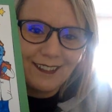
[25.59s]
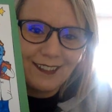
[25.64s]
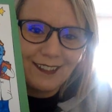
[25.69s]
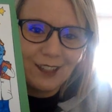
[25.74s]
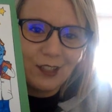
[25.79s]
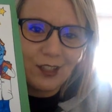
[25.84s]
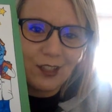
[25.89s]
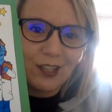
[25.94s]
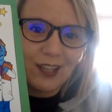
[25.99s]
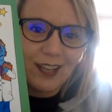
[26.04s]

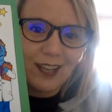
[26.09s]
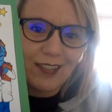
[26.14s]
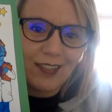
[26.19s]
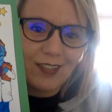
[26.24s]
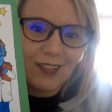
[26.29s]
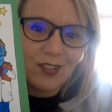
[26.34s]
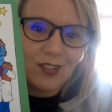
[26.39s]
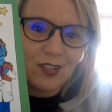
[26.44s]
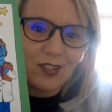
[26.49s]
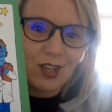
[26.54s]
looking at
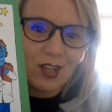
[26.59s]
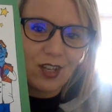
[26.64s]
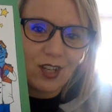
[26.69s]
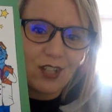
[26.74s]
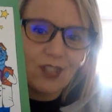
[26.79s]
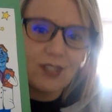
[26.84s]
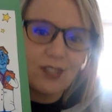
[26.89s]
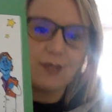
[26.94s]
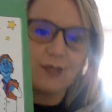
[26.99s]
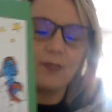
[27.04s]
the
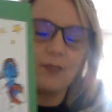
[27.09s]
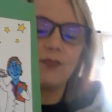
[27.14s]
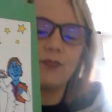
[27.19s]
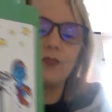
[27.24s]
stars.